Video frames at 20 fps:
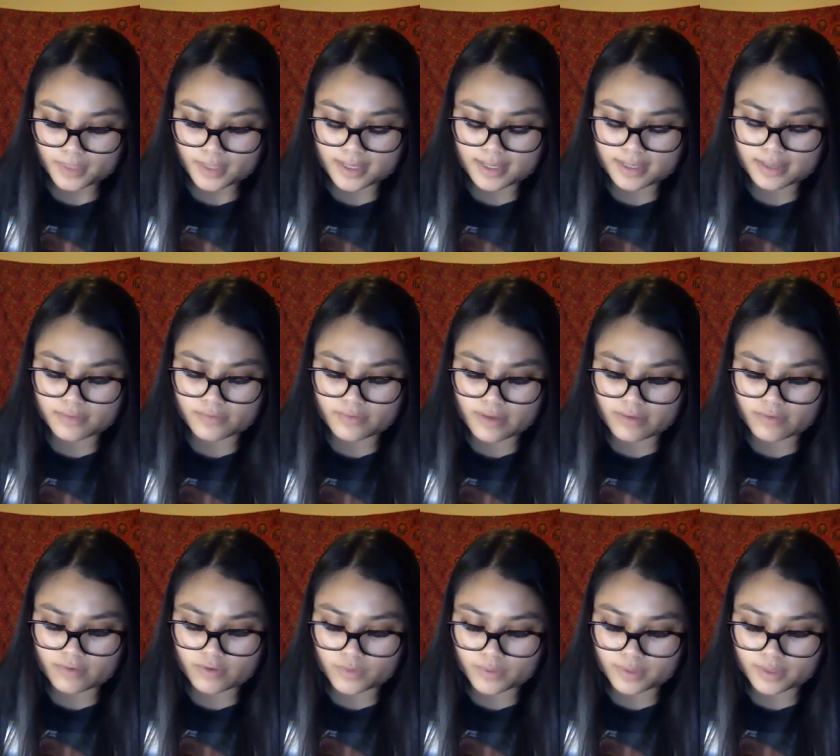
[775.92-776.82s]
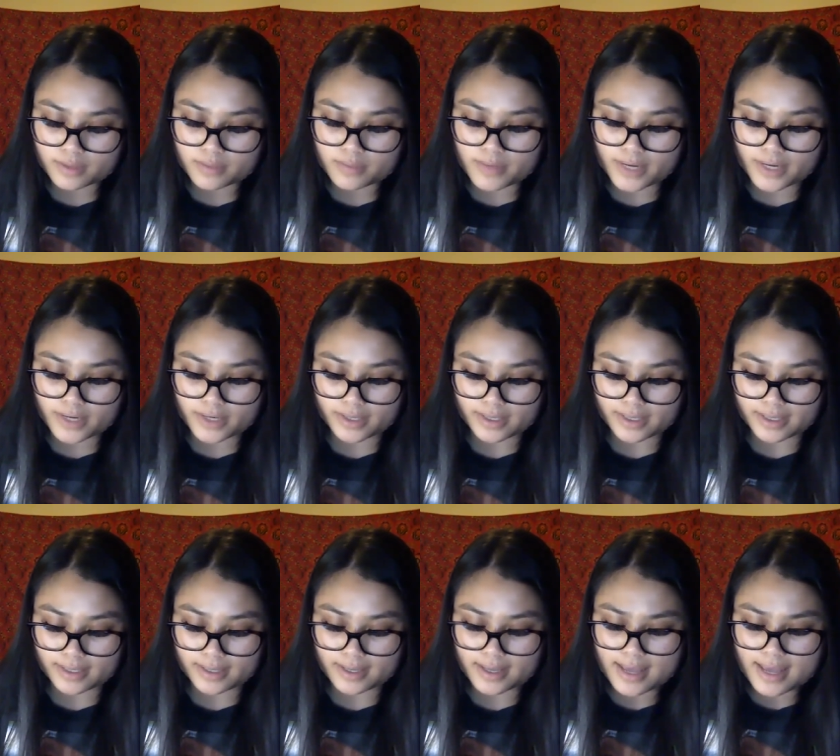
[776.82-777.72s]
if everyone in
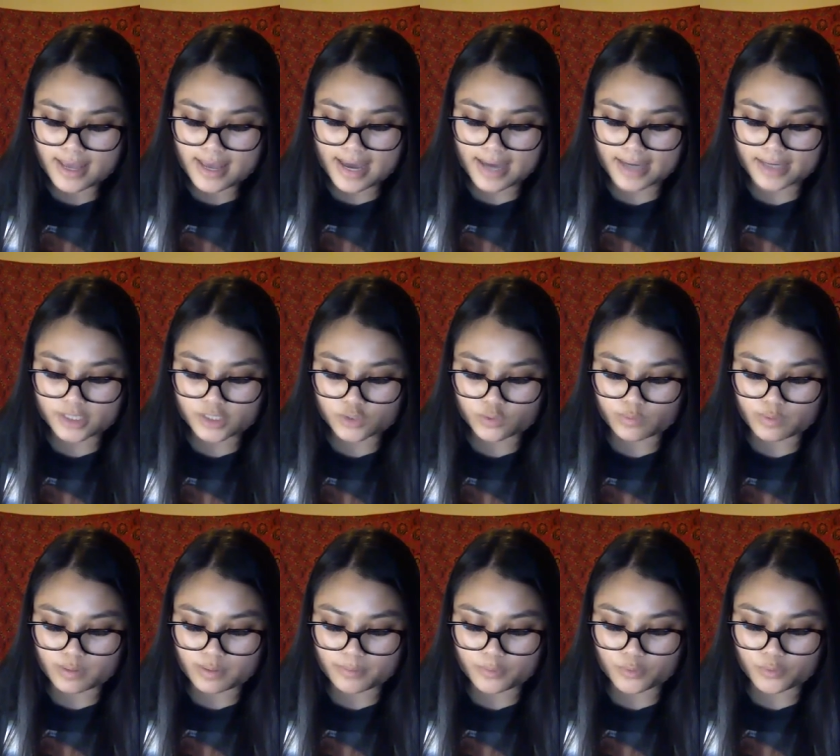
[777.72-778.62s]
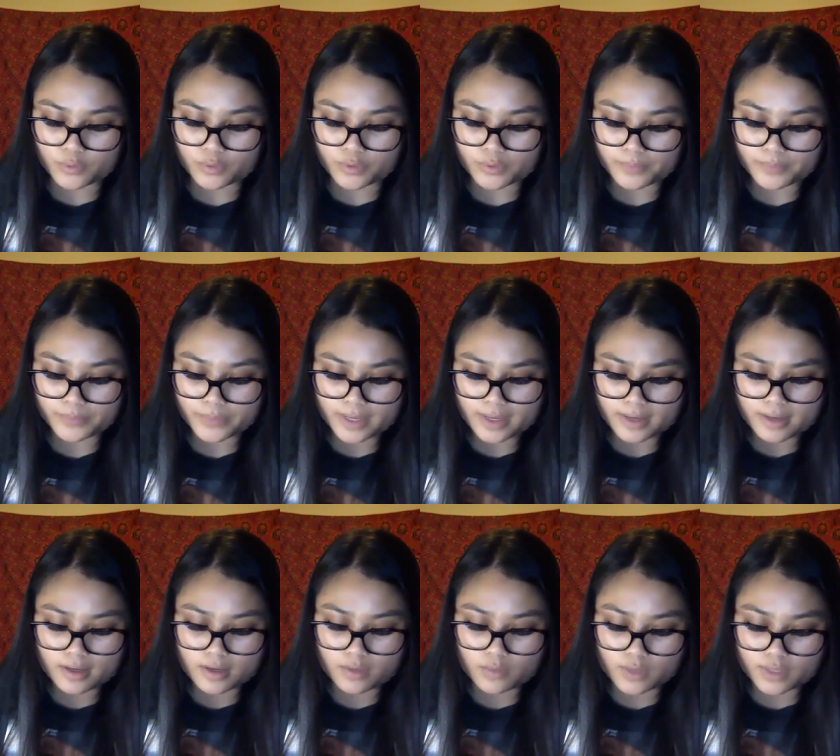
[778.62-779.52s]
America had a swimming pool,
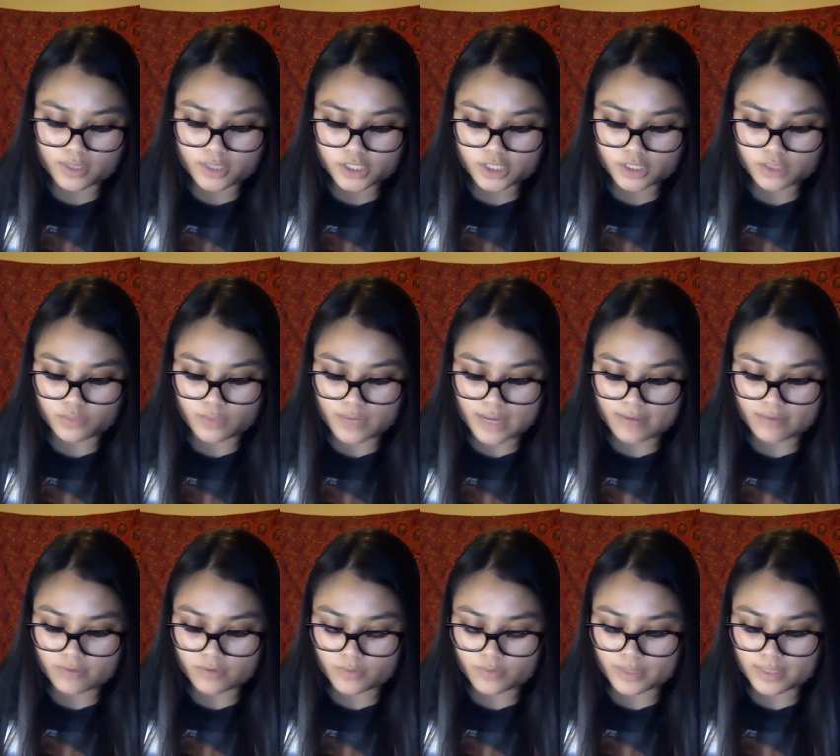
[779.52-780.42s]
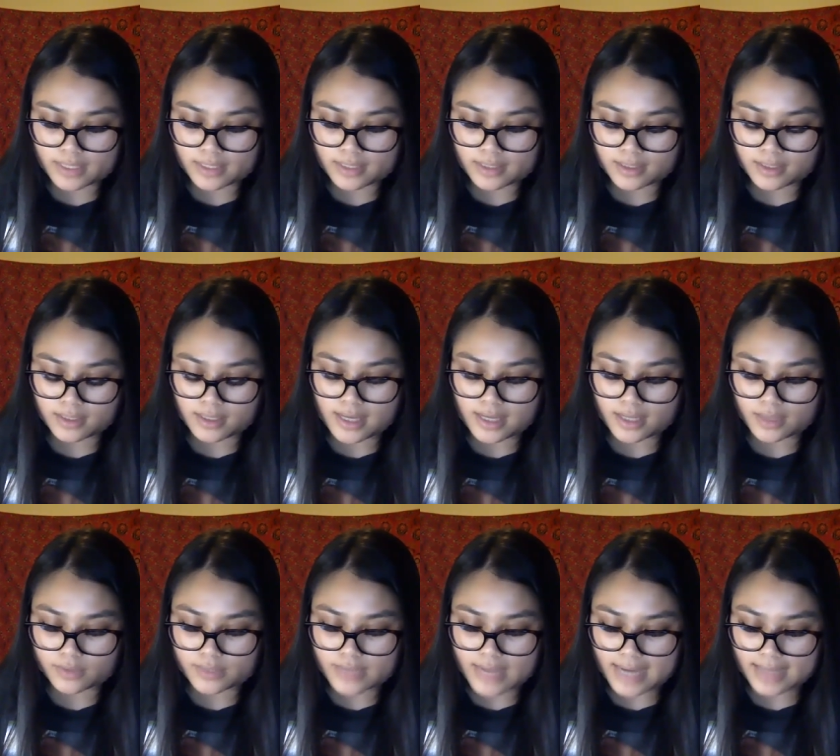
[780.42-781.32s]
and whether she'd ever ridden in a
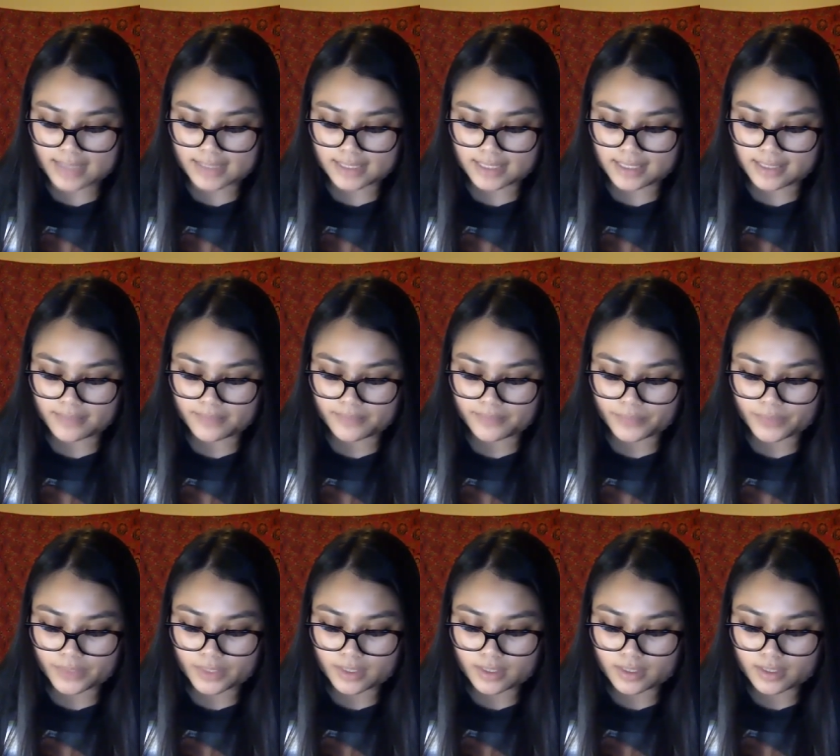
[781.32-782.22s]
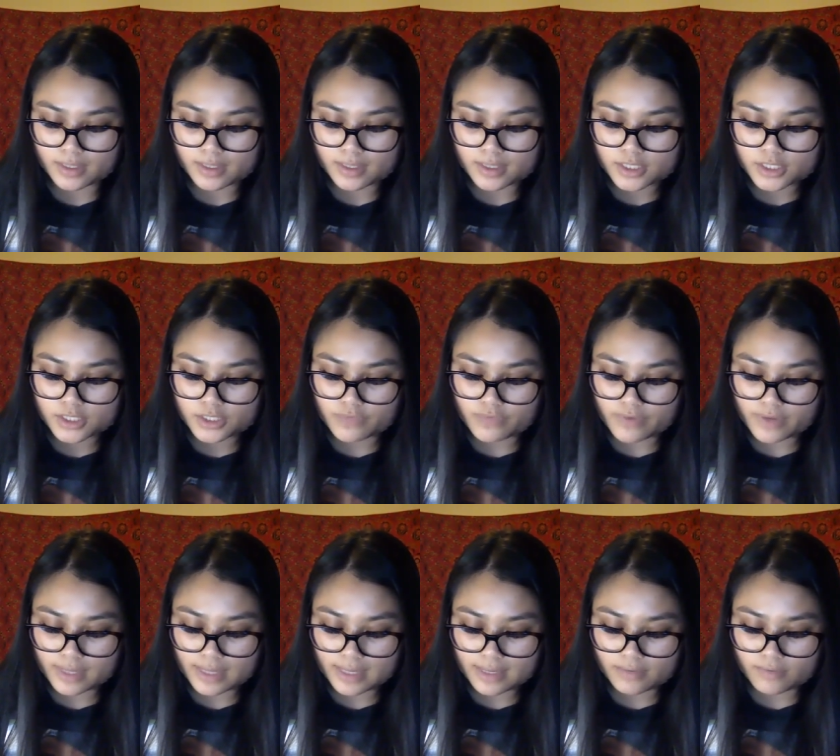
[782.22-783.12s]
yellow taxi. She
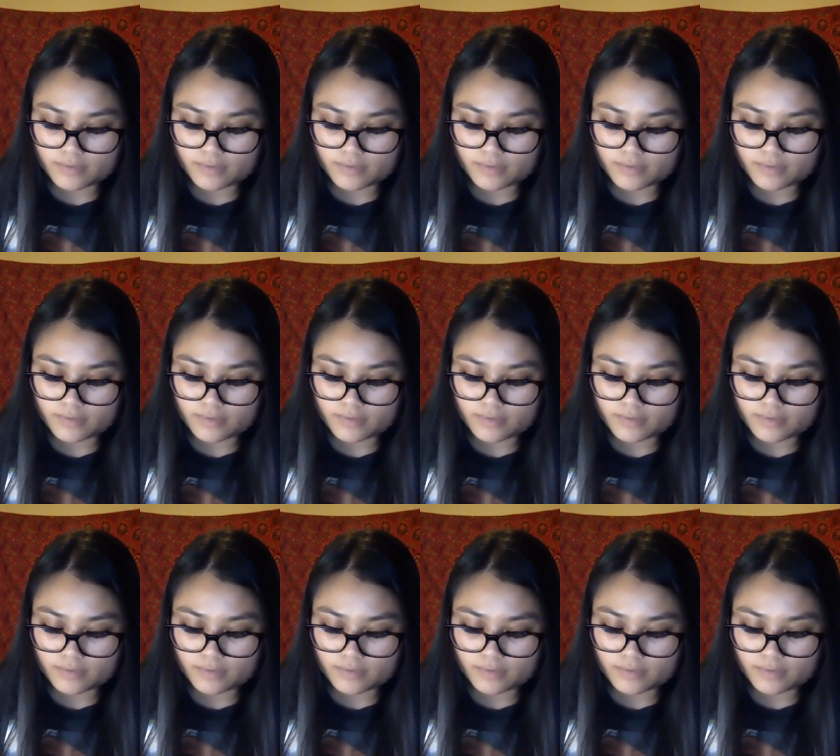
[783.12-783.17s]
felt like a